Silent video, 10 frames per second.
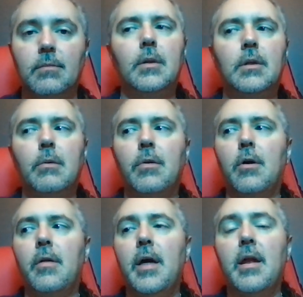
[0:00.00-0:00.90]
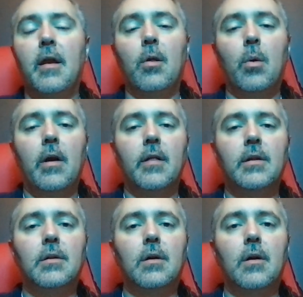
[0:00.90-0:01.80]
So with all that out of the way,
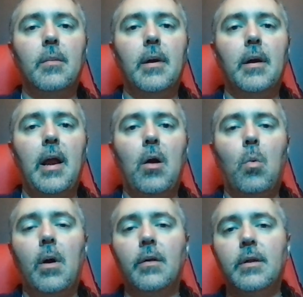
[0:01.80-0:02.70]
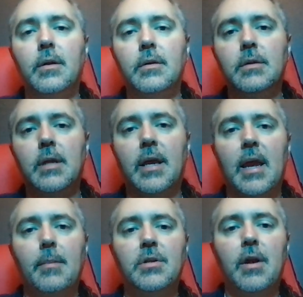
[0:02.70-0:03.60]
let's talk about how well does the
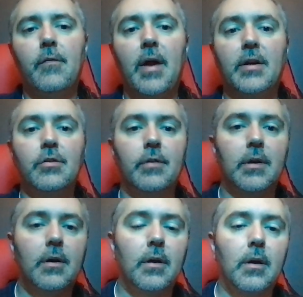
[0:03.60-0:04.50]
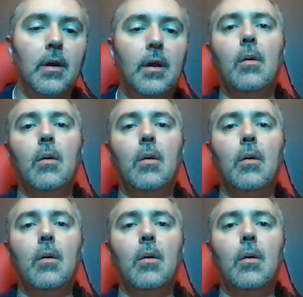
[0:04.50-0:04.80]
Camp Chef actually cook.